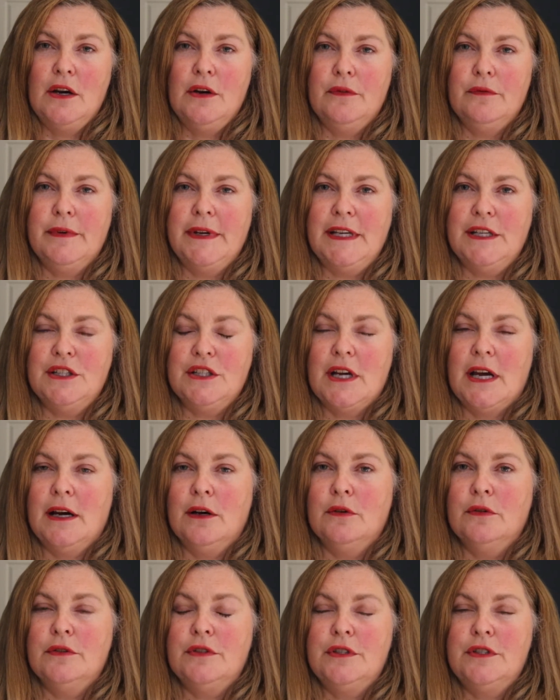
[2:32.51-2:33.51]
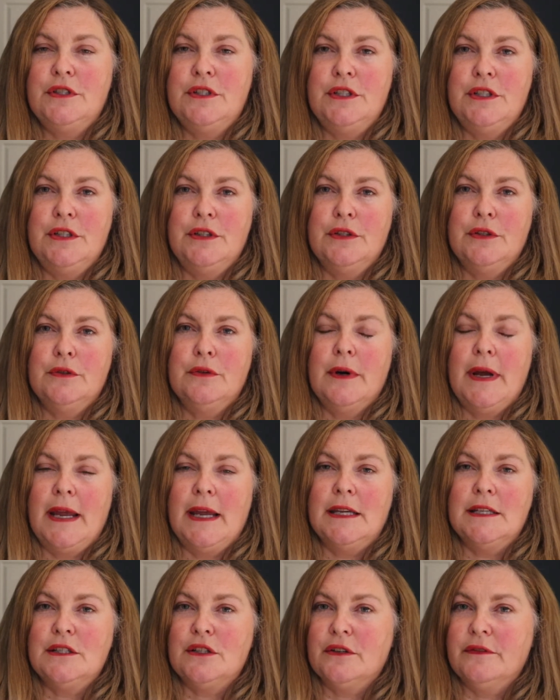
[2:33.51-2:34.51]
Reach out to
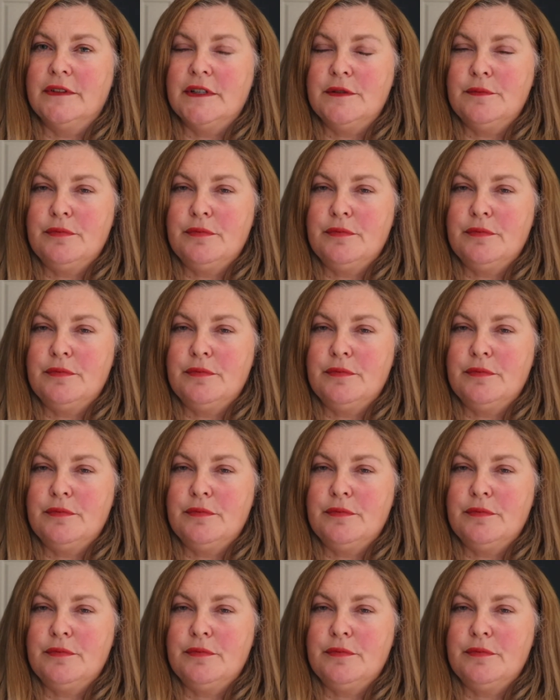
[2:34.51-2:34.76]
a service